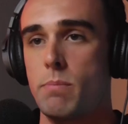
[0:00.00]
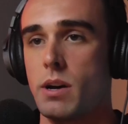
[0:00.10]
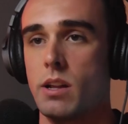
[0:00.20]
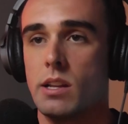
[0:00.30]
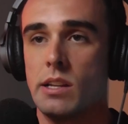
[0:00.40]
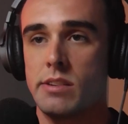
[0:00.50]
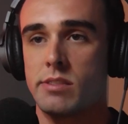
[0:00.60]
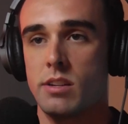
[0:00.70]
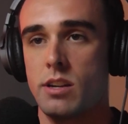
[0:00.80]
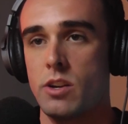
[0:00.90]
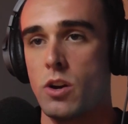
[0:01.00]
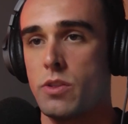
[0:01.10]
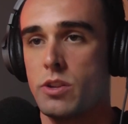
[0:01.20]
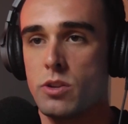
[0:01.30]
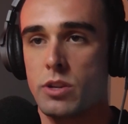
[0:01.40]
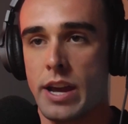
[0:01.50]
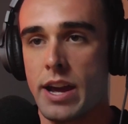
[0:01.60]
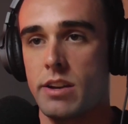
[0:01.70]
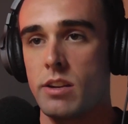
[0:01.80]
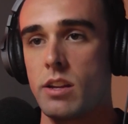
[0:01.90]
But listen and know that you
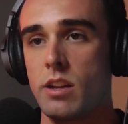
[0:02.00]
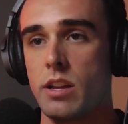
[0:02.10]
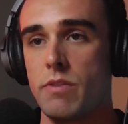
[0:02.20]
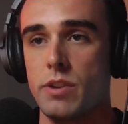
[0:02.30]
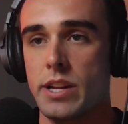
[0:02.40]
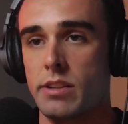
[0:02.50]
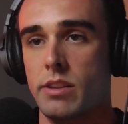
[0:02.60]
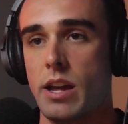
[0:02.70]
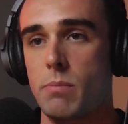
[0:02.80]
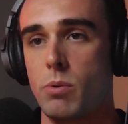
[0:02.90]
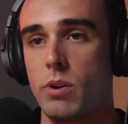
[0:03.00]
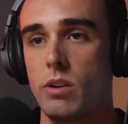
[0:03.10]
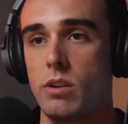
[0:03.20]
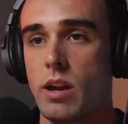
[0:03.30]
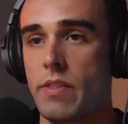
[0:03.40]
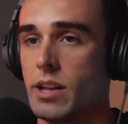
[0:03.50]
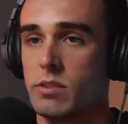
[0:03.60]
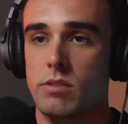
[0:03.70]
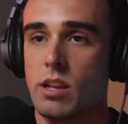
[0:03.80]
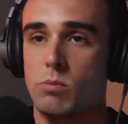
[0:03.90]
can if you get to that point. And
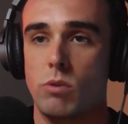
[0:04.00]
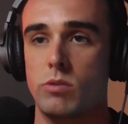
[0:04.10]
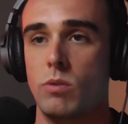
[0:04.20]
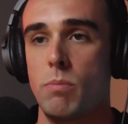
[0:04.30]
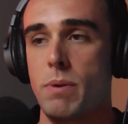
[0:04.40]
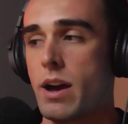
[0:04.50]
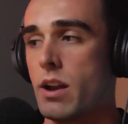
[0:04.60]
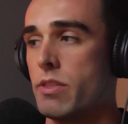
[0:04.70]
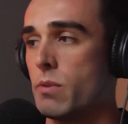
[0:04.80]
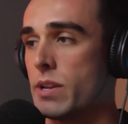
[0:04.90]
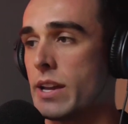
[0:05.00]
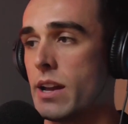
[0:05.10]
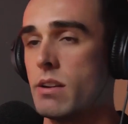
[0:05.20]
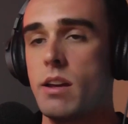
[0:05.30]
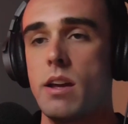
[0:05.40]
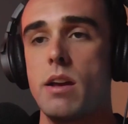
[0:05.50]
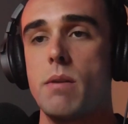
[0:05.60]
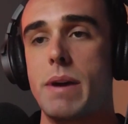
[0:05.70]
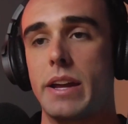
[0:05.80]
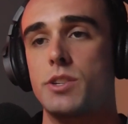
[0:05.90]
that's what it's all about. And I think we can
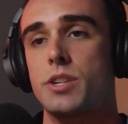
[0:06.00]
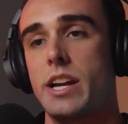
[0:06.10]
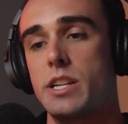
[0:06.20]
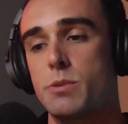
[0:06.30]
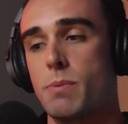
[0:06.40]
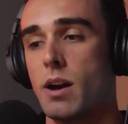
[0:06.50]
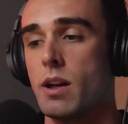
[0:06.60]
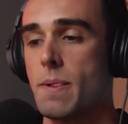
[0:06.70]
make a change, but